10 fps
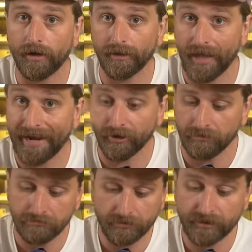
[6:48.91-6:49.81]

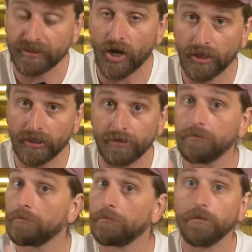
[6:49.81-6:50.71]
liner, solid,
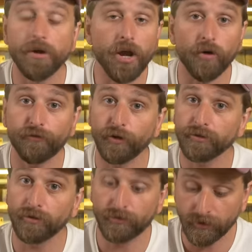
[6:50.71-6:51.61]
no frills,
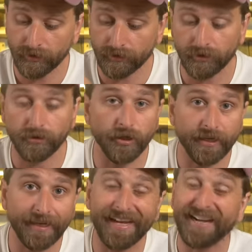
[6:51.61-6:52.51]
no thrills. You're
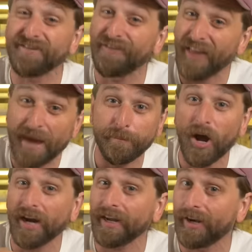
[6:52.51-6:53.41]
looking at that. It's flat
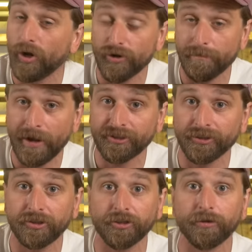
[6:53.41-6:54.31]
pocket, no
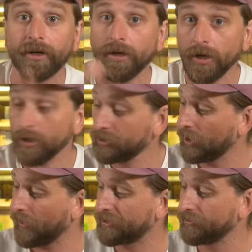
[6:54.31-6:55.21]
dimension to it.
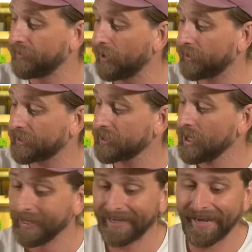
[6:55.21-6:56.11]
So I do notice
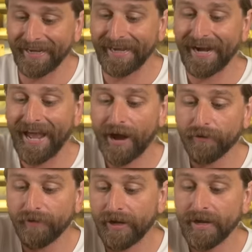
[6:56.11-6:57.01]
getting in and out
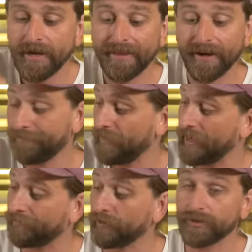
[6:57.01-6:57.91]
of it that if,
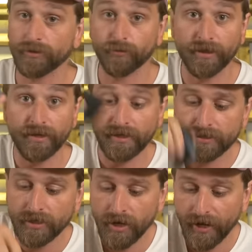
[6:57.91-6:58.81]
like, for instance, with
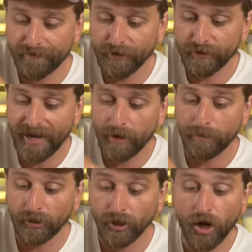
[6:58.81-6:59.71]
these, if they're down
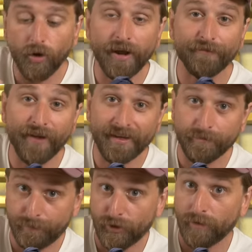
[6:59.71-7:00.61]
below, if I
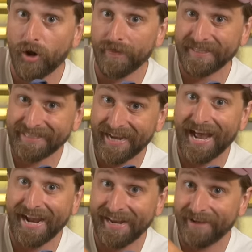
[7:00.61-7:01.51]
can put them on the
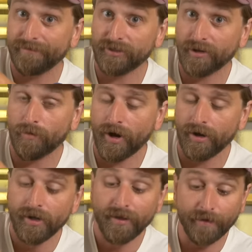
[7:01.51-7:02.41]
side, have them
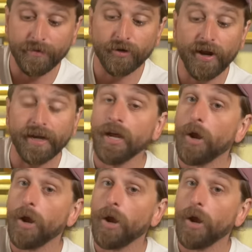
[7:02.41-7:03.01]
somewhere, that'd be great.